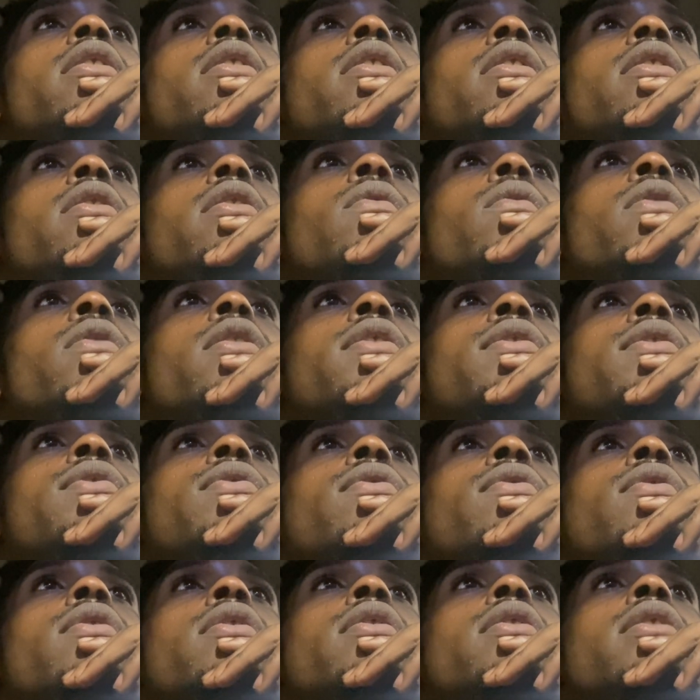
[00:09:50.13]
nigga working
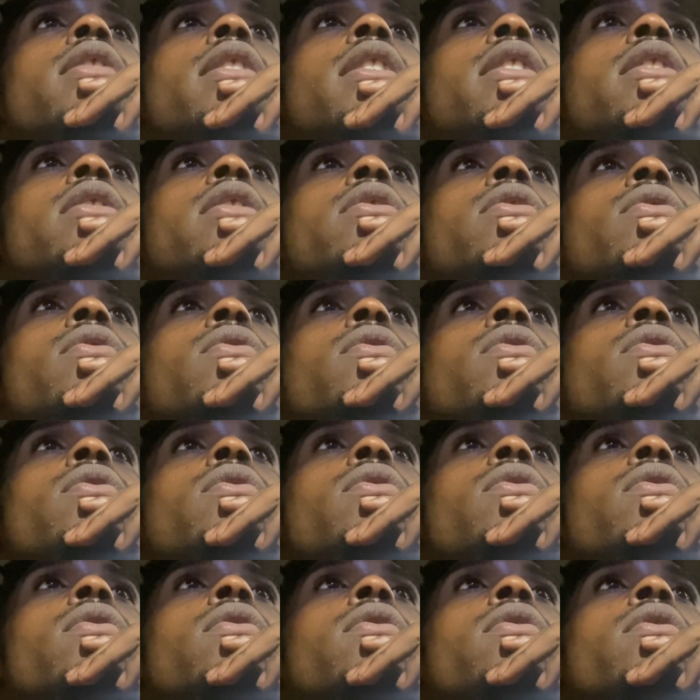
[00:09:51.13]
towards, niggas don't
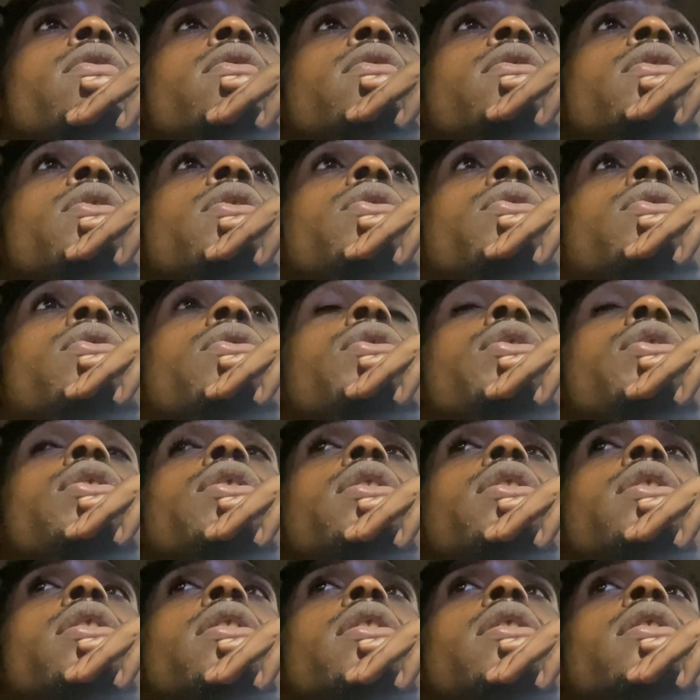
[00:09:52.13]
know. So
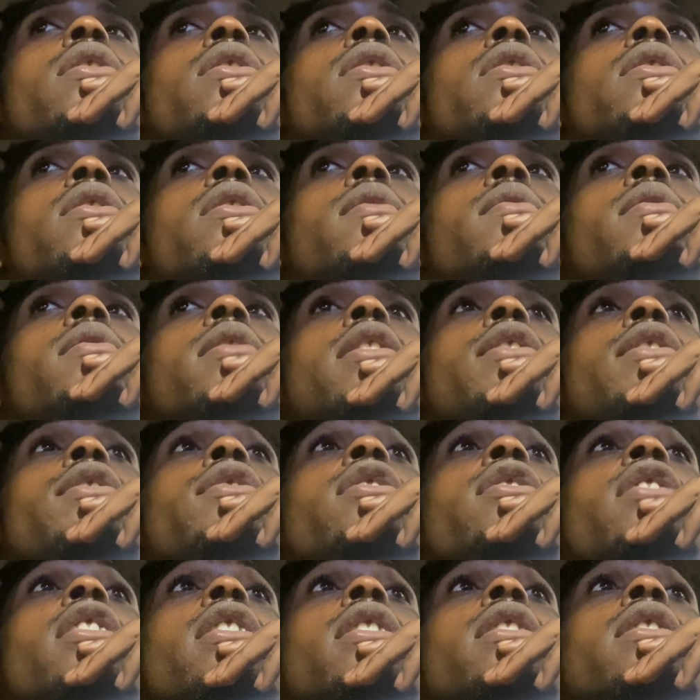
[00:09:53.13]
shit, sometimes you
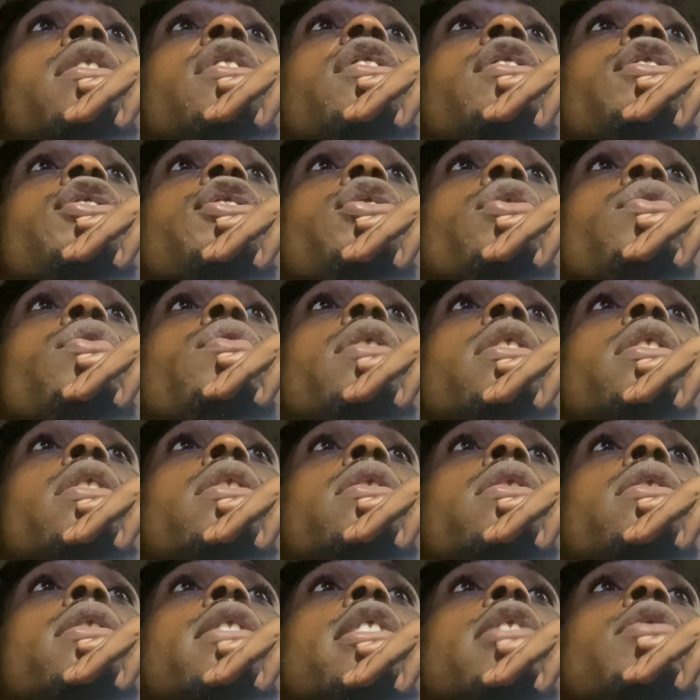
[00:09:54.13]
just gotta show
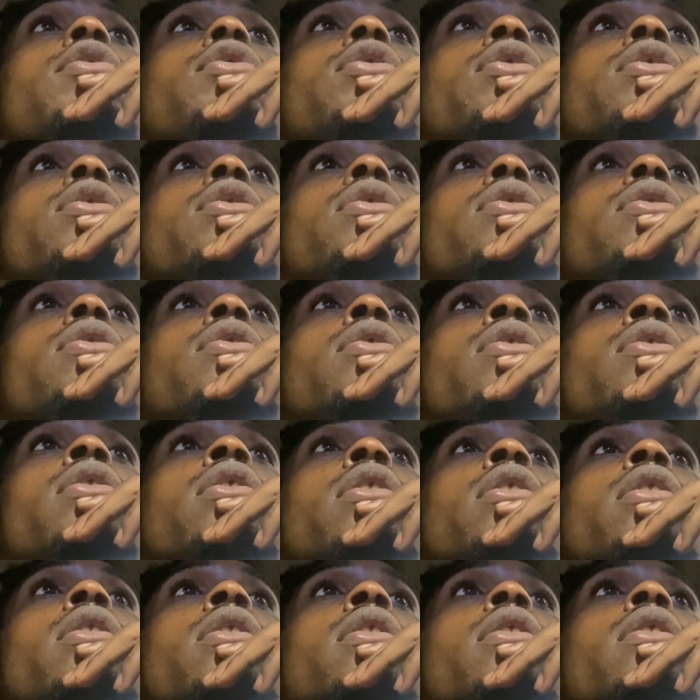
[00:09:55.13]
niggas type shit.
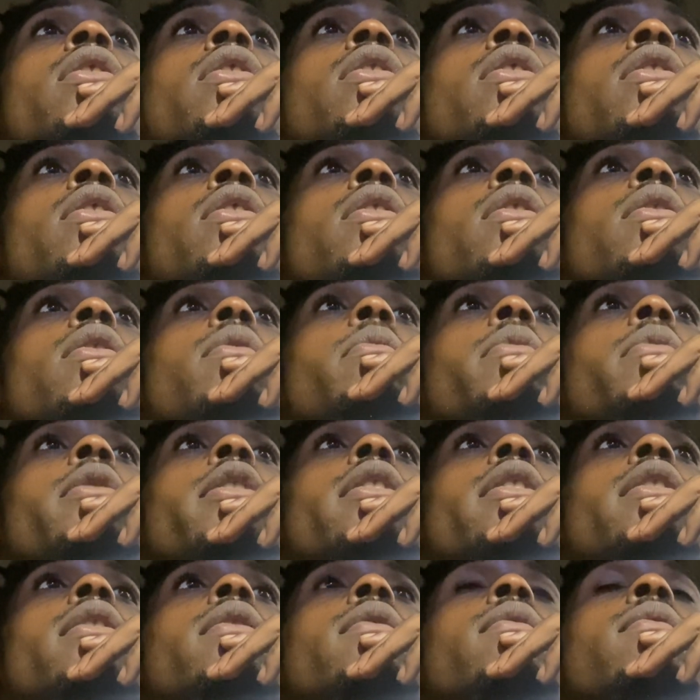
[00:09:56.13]

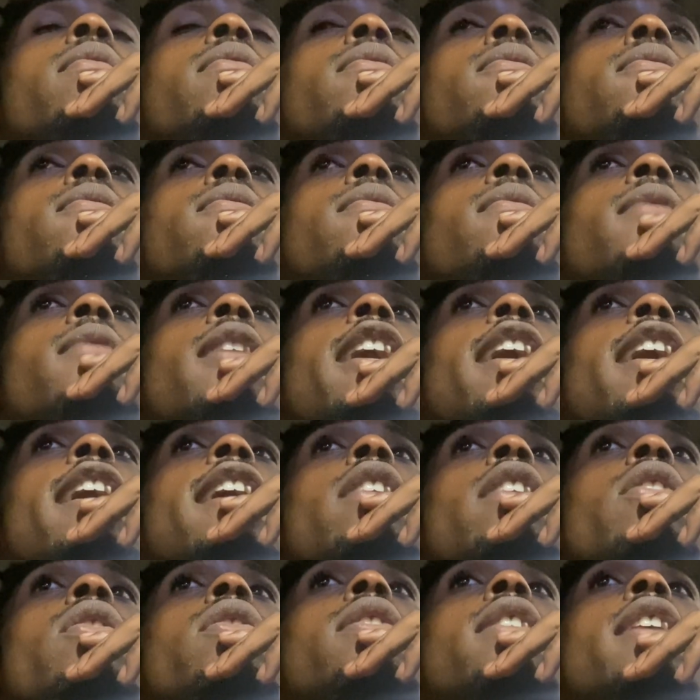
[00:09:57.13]
But I
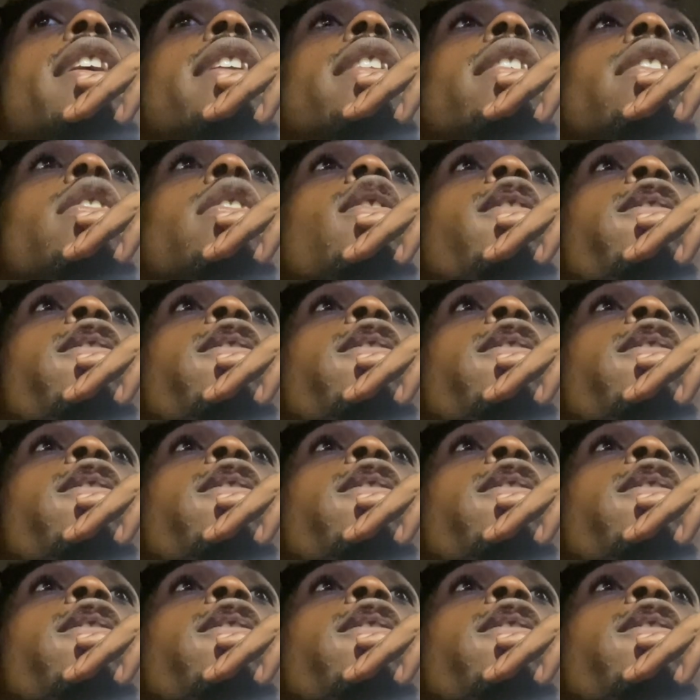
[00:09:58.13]
ain't gonna lie, nigga, the